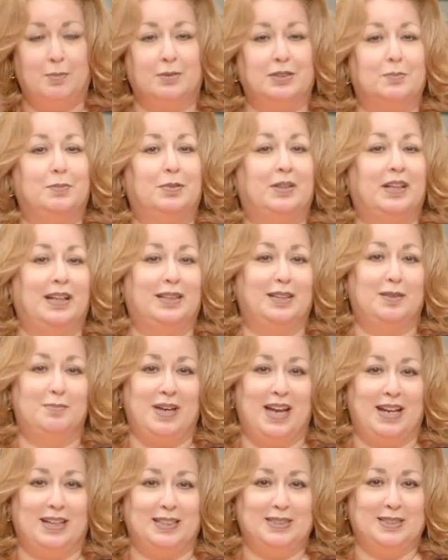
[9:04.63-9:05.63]
able to plant them
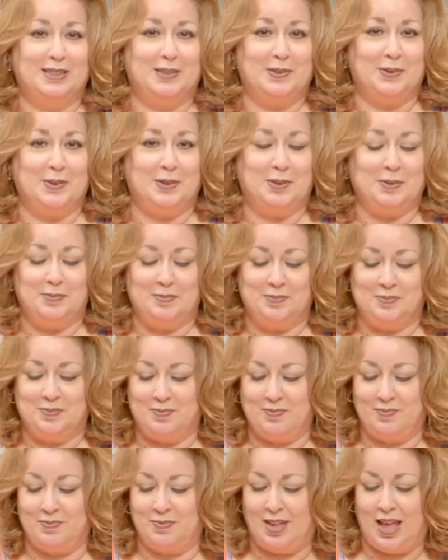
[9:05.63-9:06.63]
back in soil.
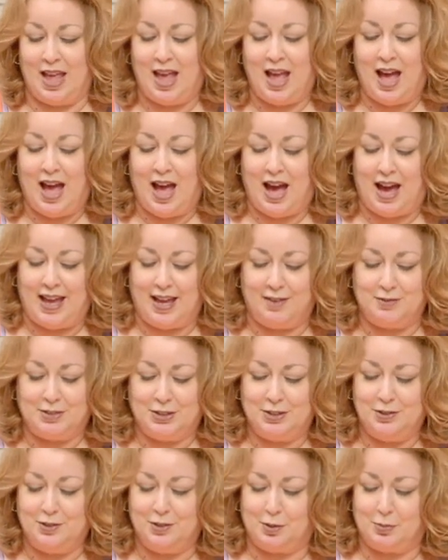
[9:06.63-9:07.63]
I have
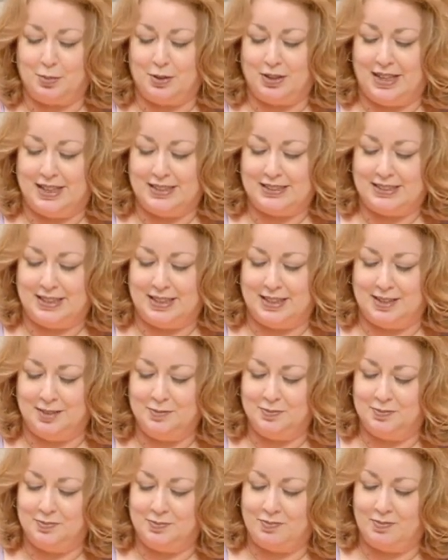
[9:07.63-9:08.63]
two little plants
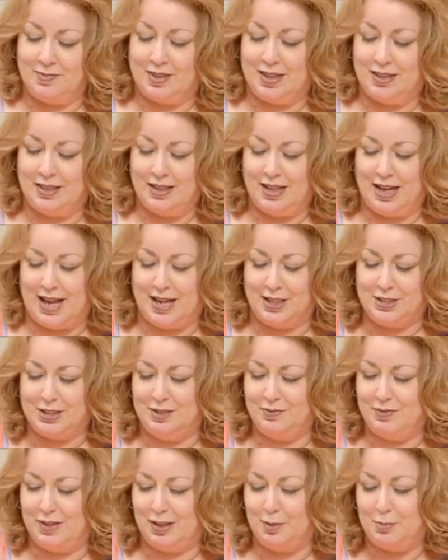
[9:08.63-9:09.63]
here that
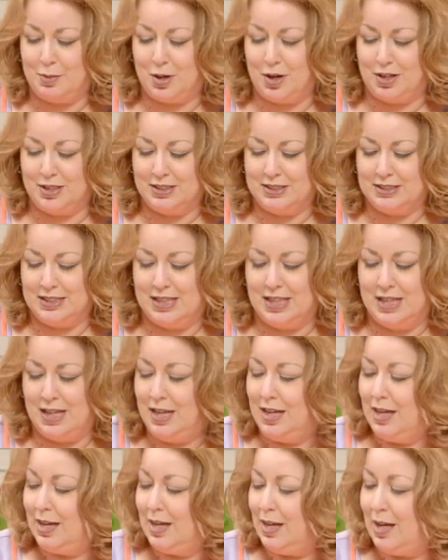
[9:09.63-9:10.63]
actually fell apart
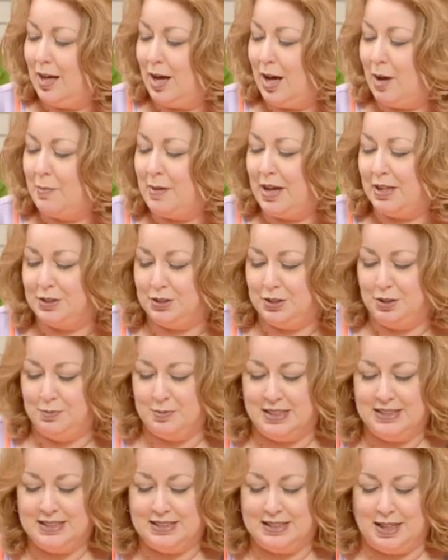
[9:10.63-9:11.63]
about two
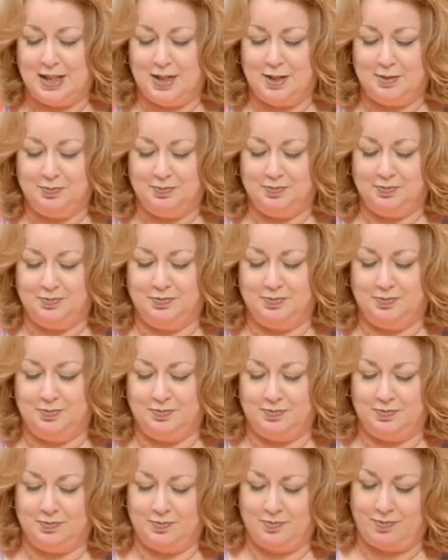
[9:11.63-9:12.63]
months ago.
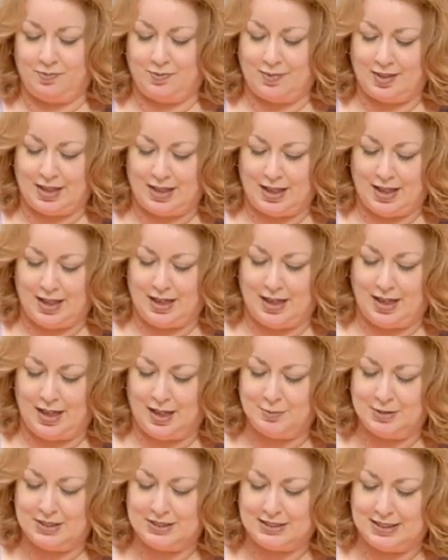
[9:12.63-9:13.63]

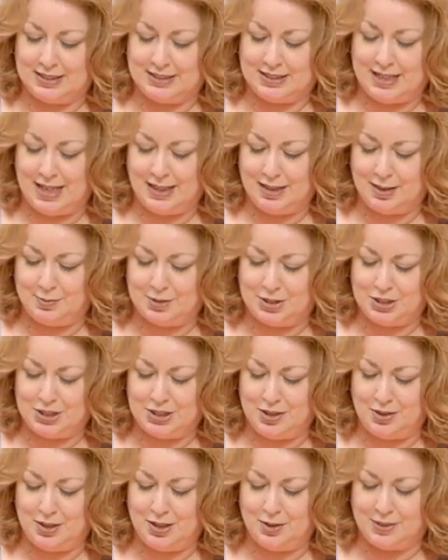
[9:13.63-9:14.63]
I'm just gonna take them and
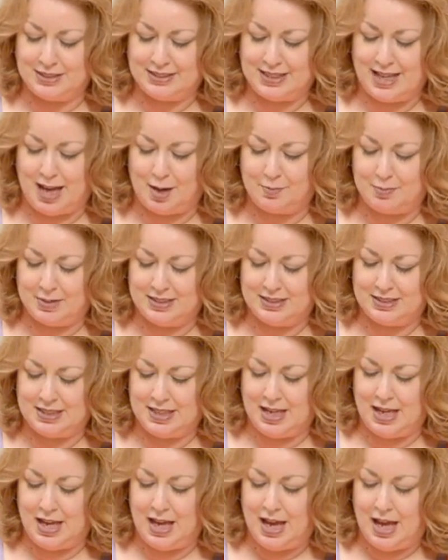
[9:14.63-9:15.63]
show you what's happened.
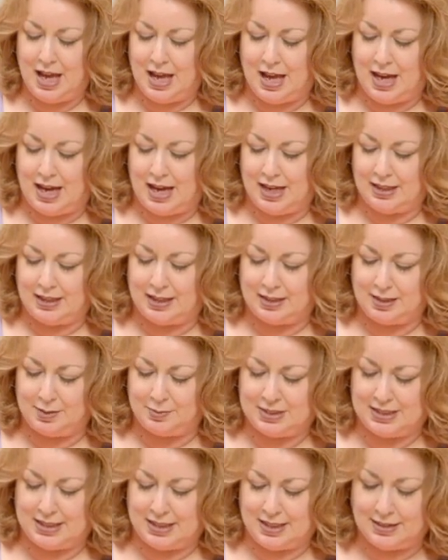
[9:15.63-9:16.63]
I let
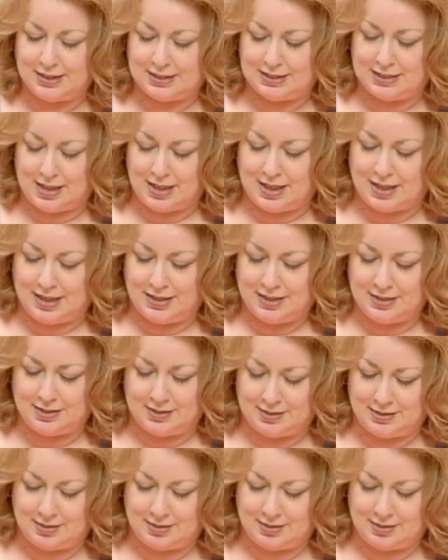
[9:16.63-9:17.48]
them sit outside